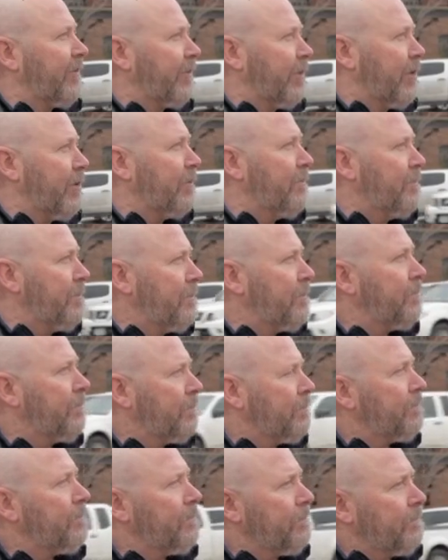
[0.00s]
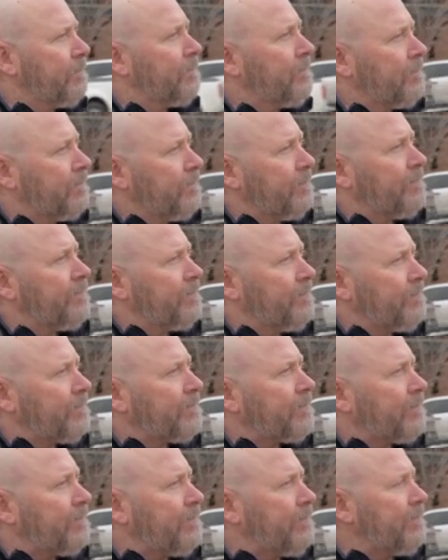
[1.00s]

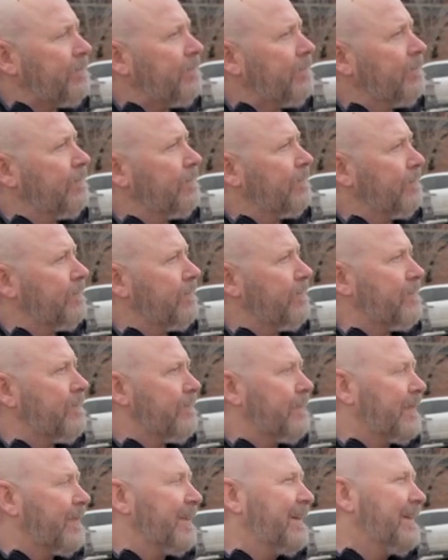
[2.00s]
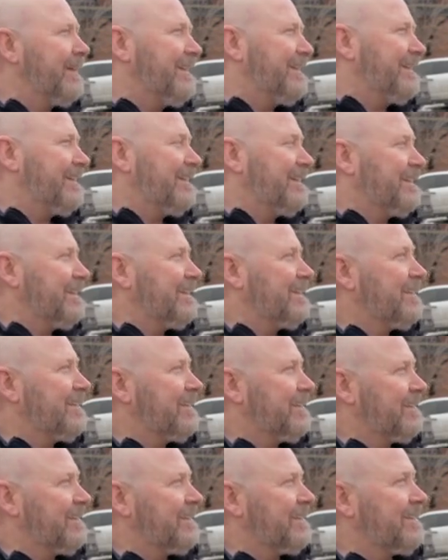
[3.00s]

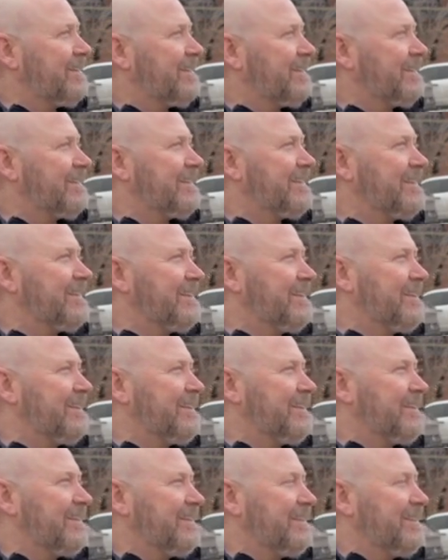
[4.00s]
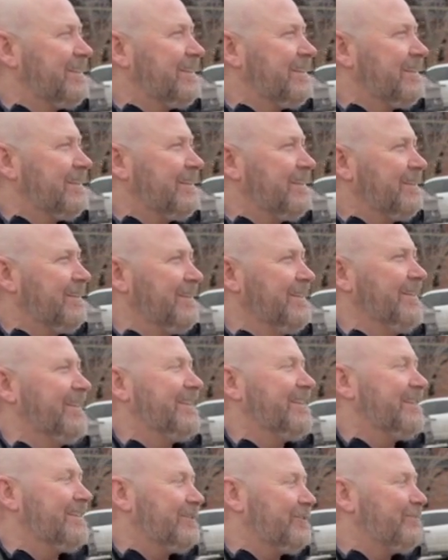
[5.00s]

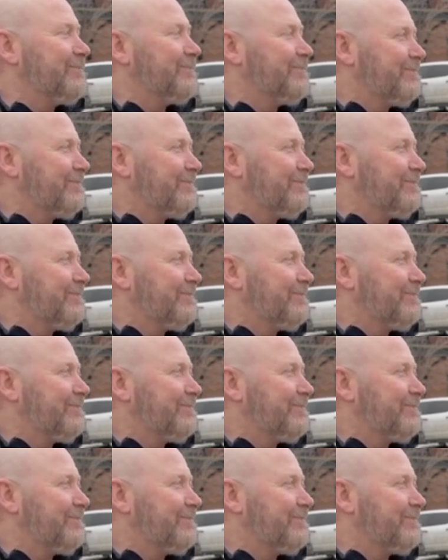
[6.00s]
[no speech]